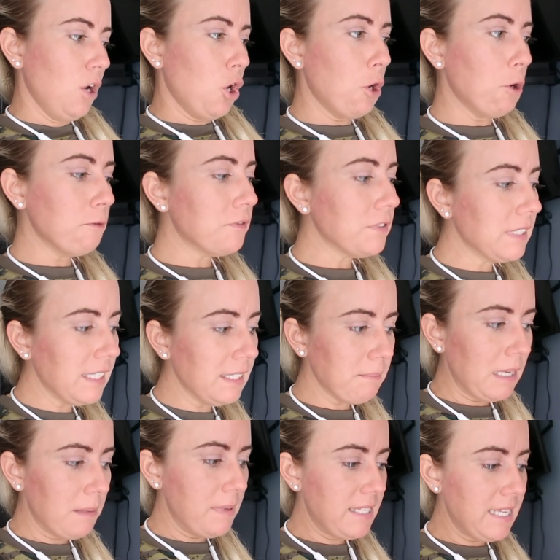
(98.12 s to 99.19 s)
hopefully
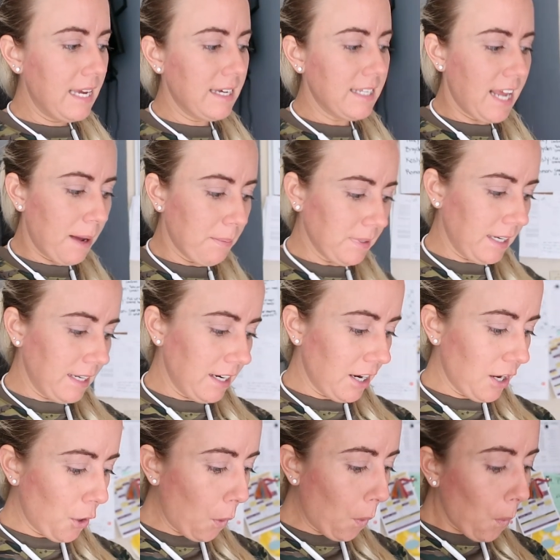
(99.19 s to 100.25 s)
maybe take a nap
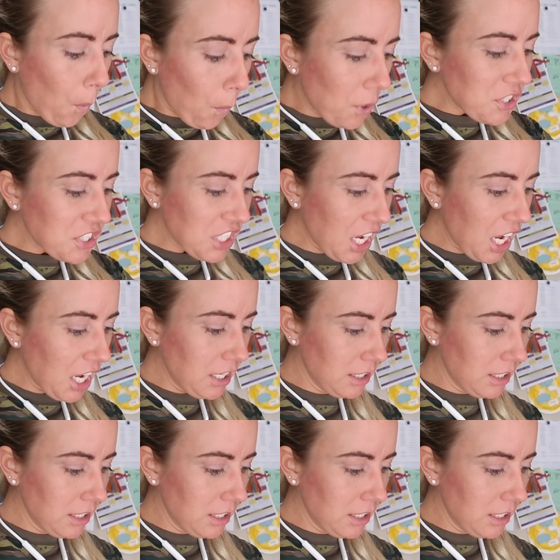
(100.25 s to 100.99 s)
later. We'll see.